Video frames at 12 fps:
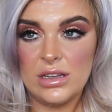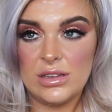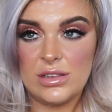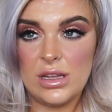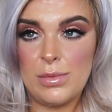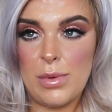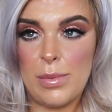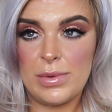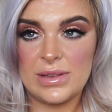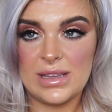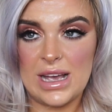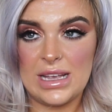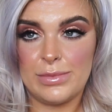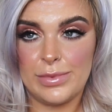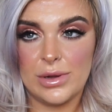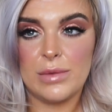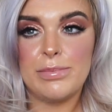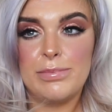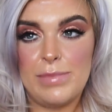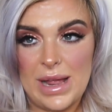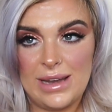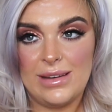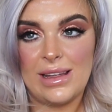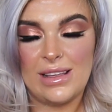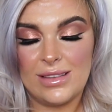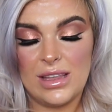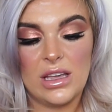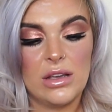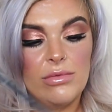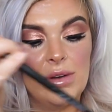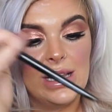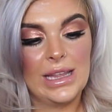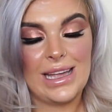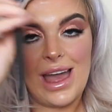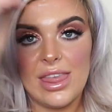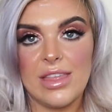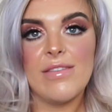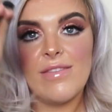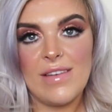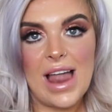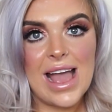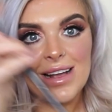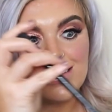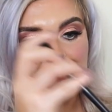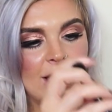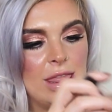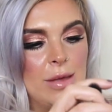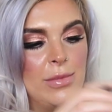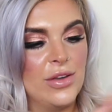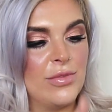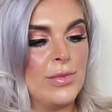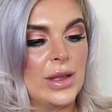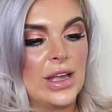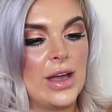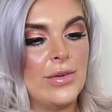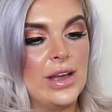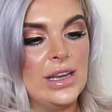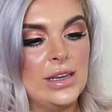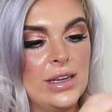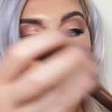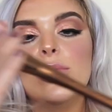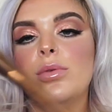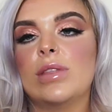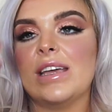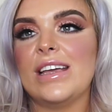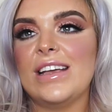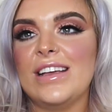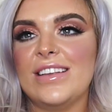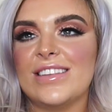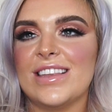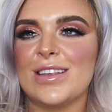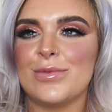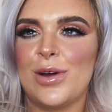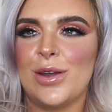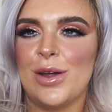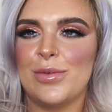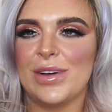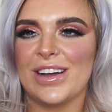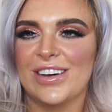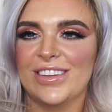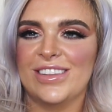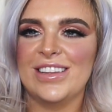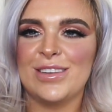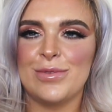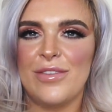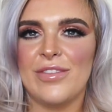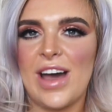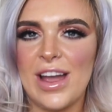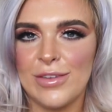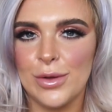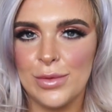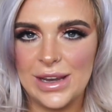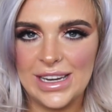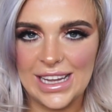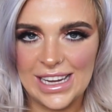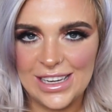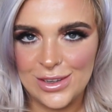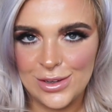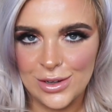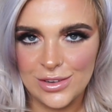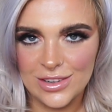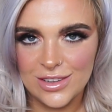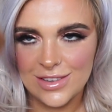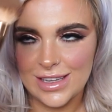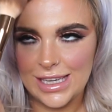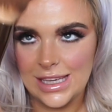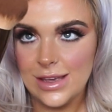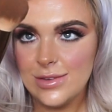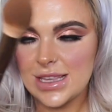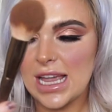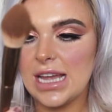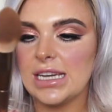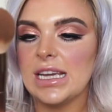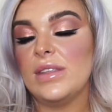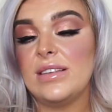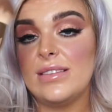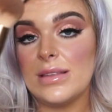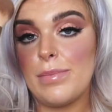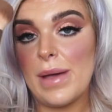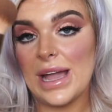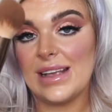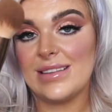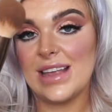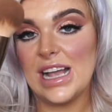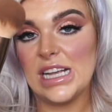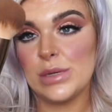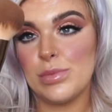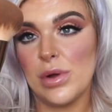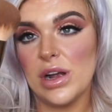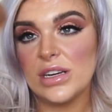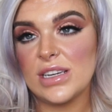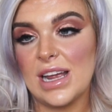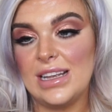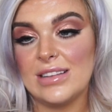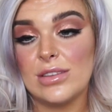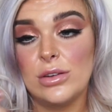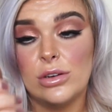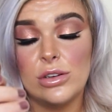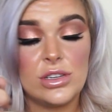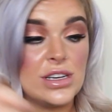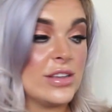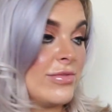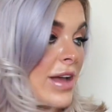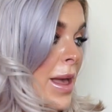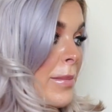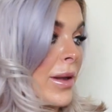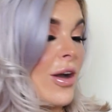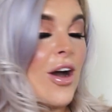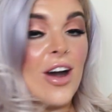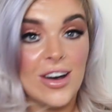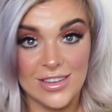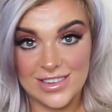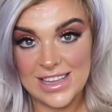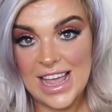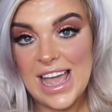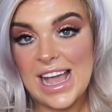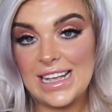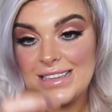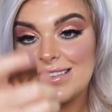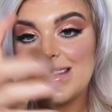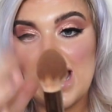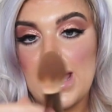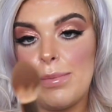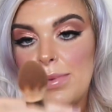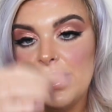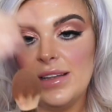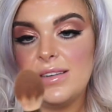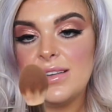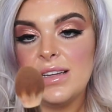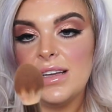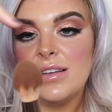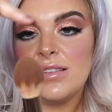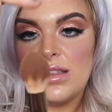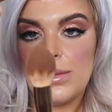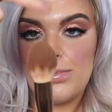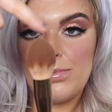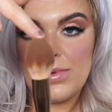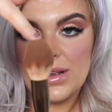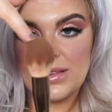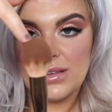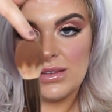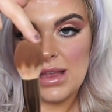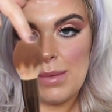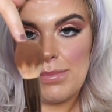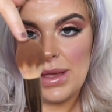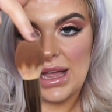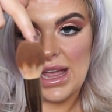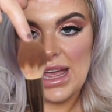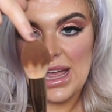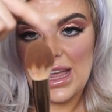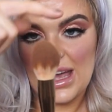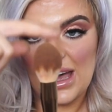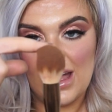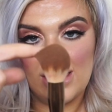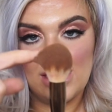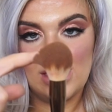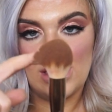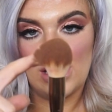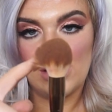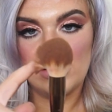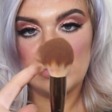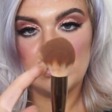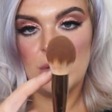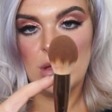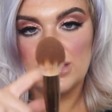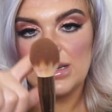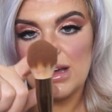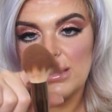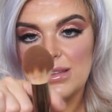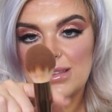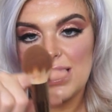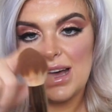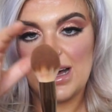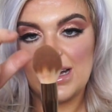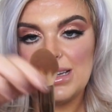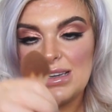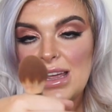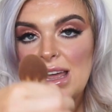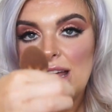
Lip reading: Super precise but bendy, so you can really get the flex and the movement going. Oh, this one, oh my god, this went viral when Nikki Tutorials used it. This is a Peggy Sage brush and it's gorgeous, right, because it's tapered. So the bristles are bigger here and then they go smaller down the side.